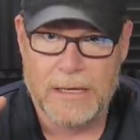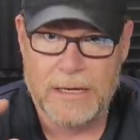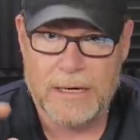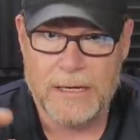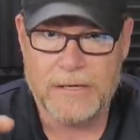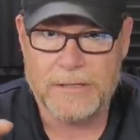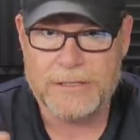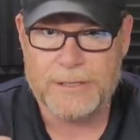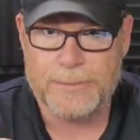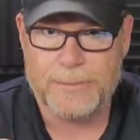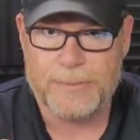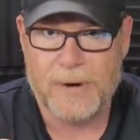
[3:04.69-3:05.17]

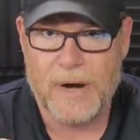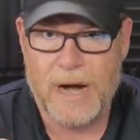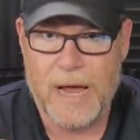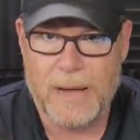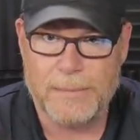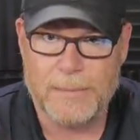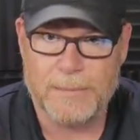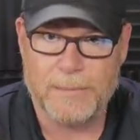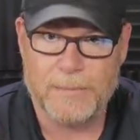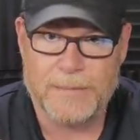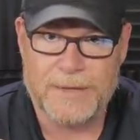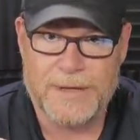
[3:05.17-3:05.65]
Here's the
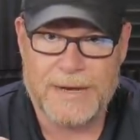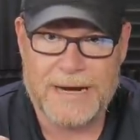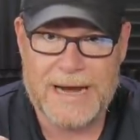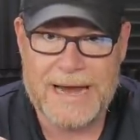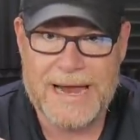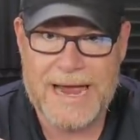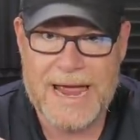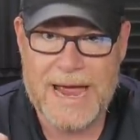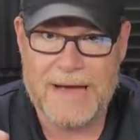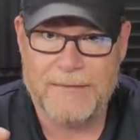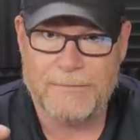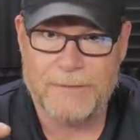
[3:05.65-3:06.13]
problem that I
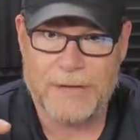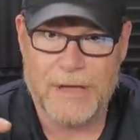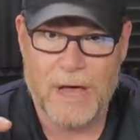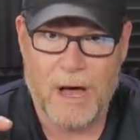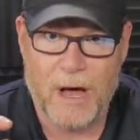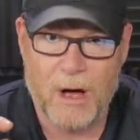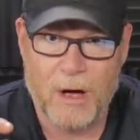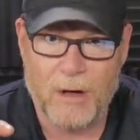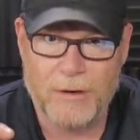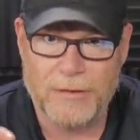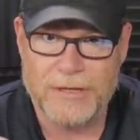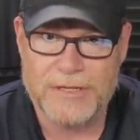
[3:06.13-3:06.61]
have with
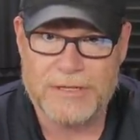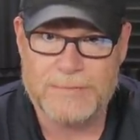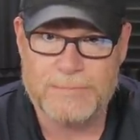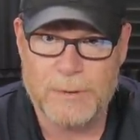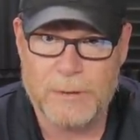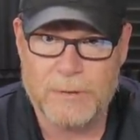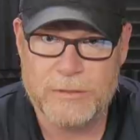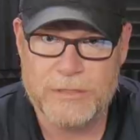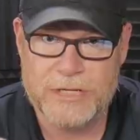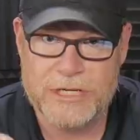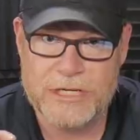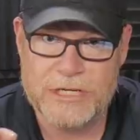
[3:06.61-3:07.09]
all this
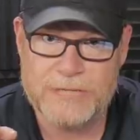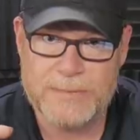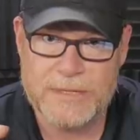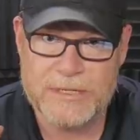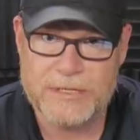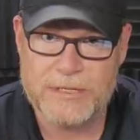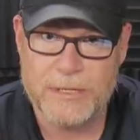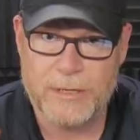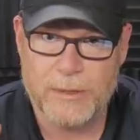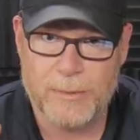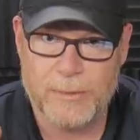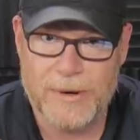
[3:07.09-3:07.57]
bullshit,
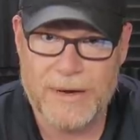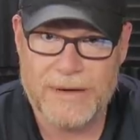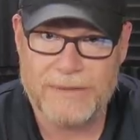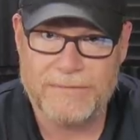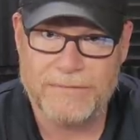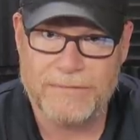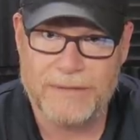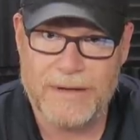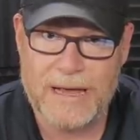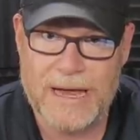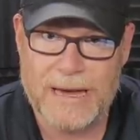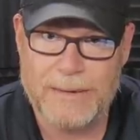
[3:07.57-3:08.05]
especially the
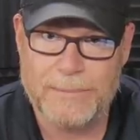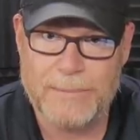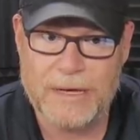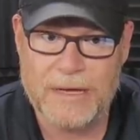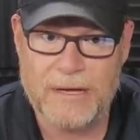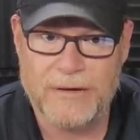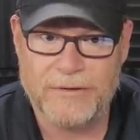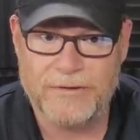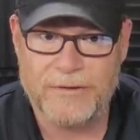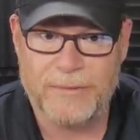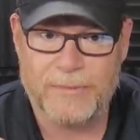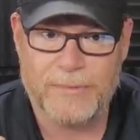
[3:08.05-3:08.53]
red flag,
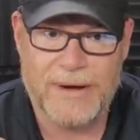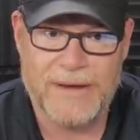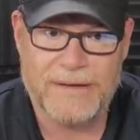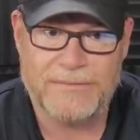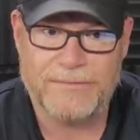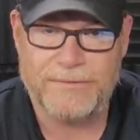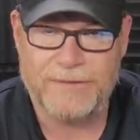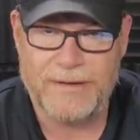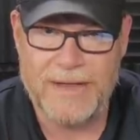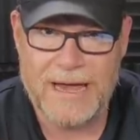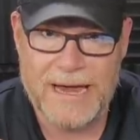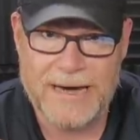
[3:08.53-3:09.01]
because the
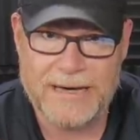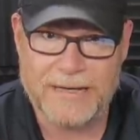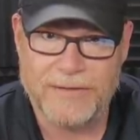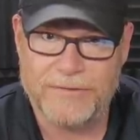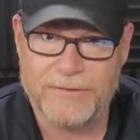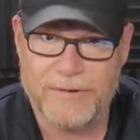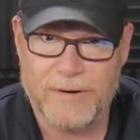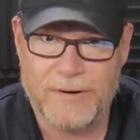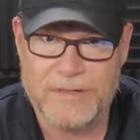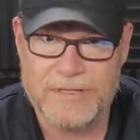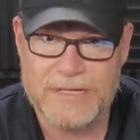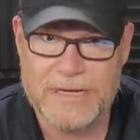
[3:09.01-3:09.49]
red flag, as
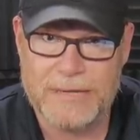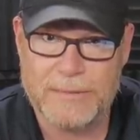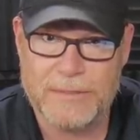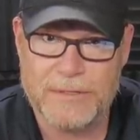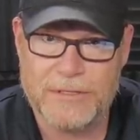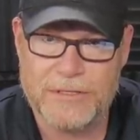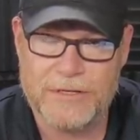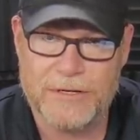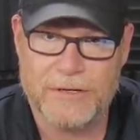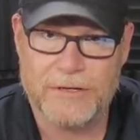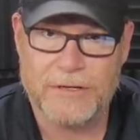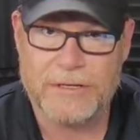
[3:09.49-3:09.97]
far as I'm
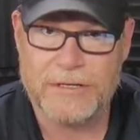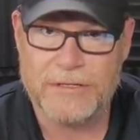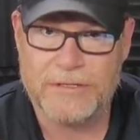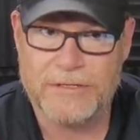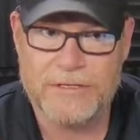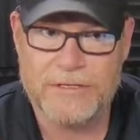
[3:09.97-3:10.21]
concerned,